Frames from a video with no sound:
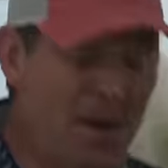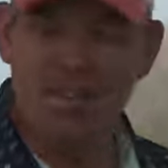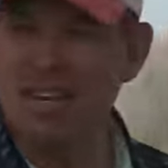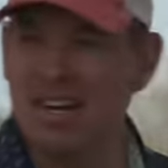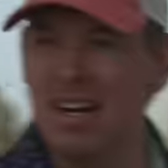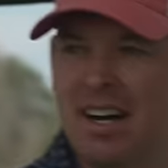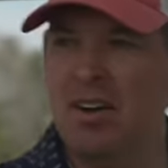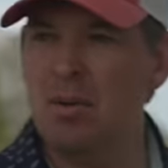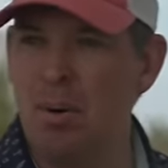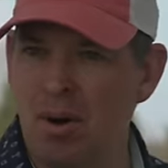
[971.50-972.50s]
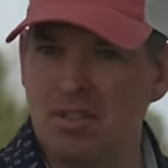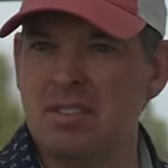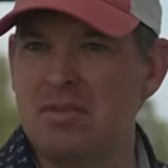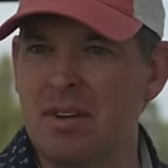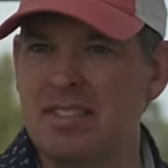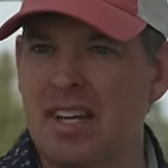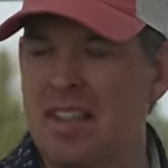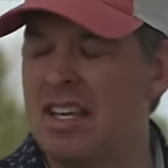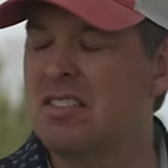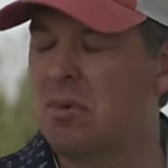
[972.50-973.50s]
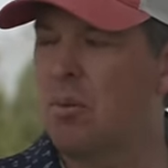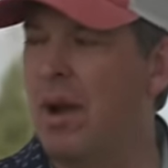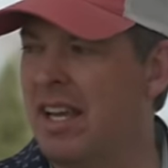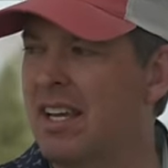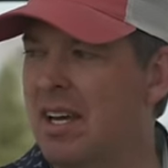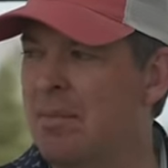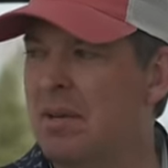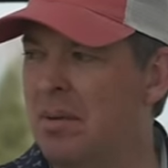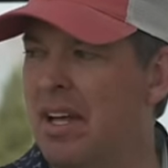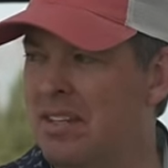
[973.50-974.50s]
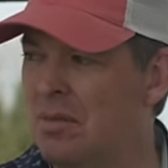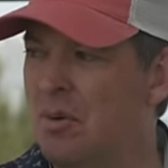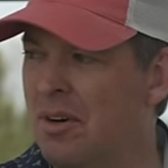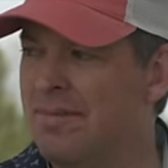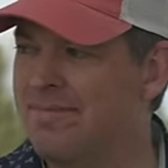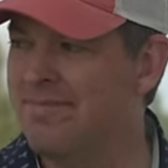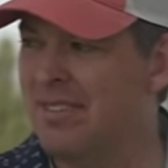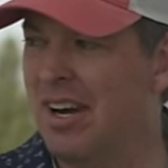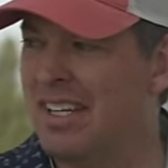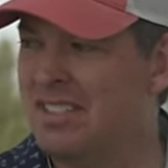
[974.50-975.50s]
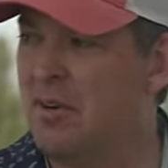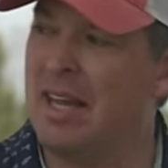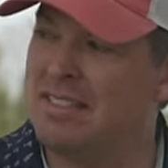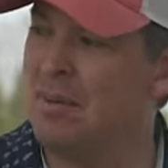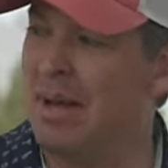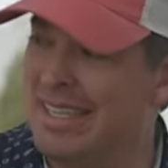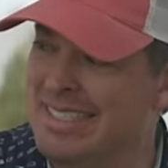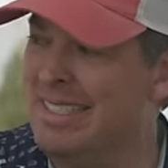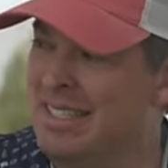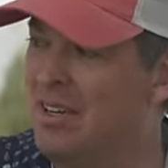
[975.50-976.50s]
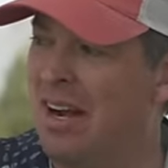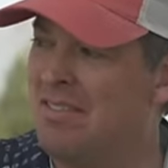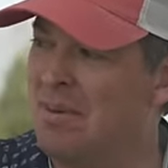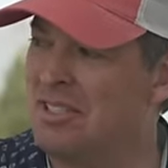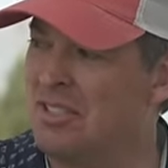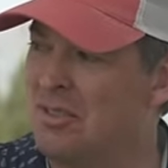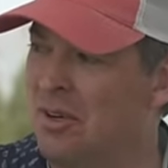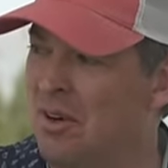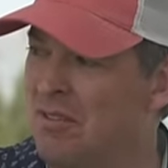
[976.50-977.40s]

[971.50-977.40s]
On the uh, on the partial swings, I think is where weight can come into play a little more. Yeah. All right. So that's I'm like, eh, you don't have as much control